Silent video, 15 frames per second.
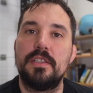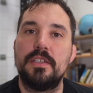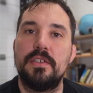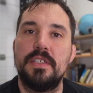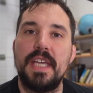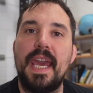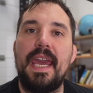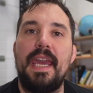
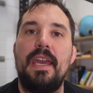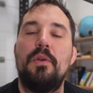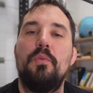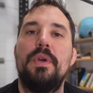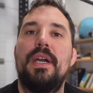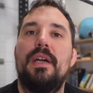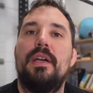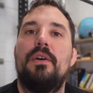Today
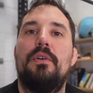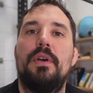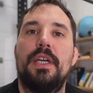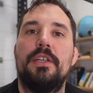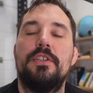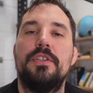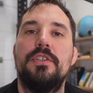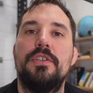we are
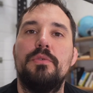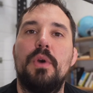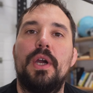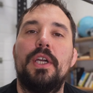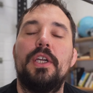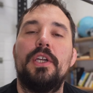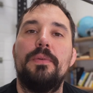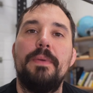going to do
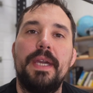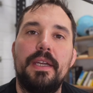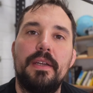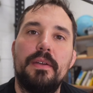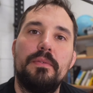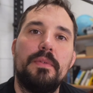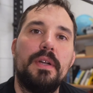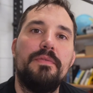a
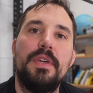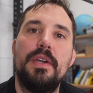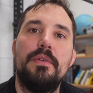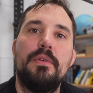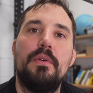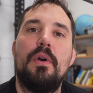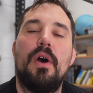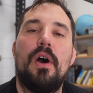quick
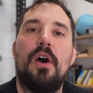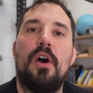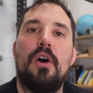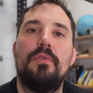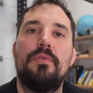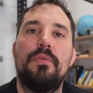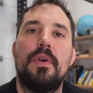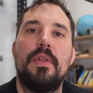review
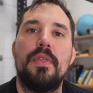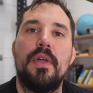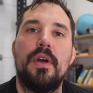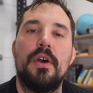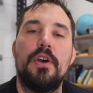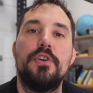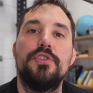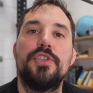of
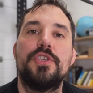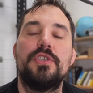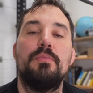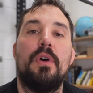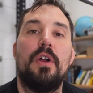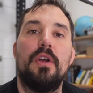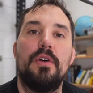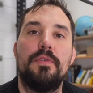the
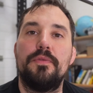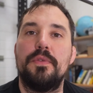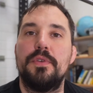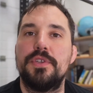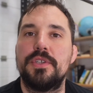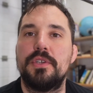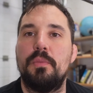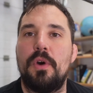Smolov
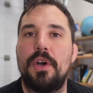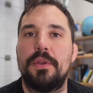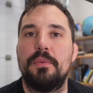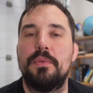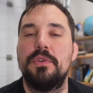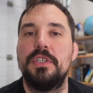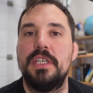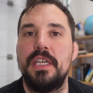squat
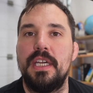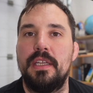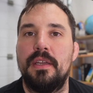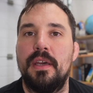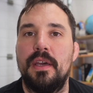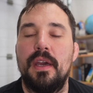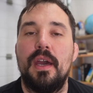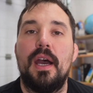
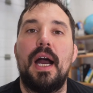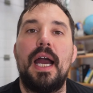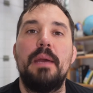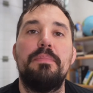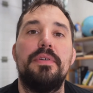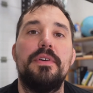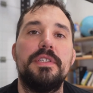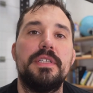routine. I
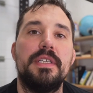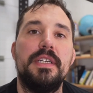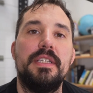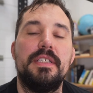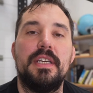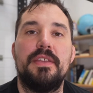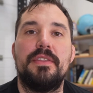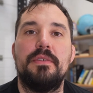personally
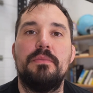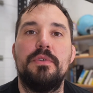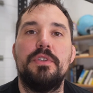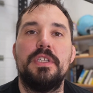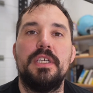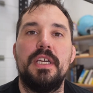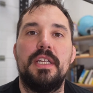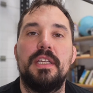did the
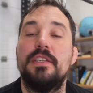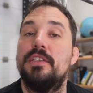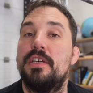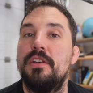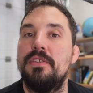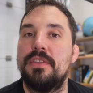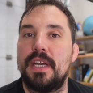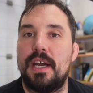routine in
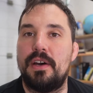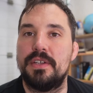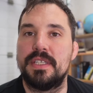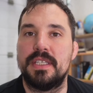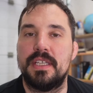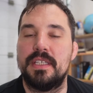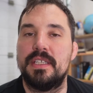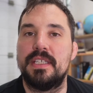
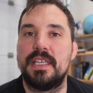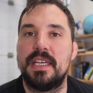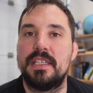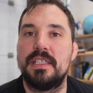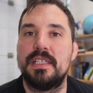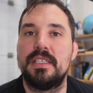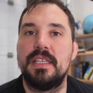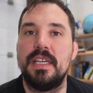
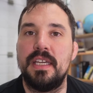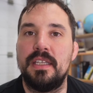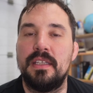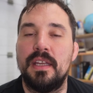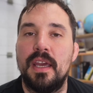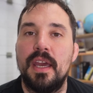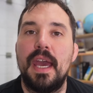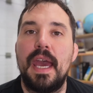2016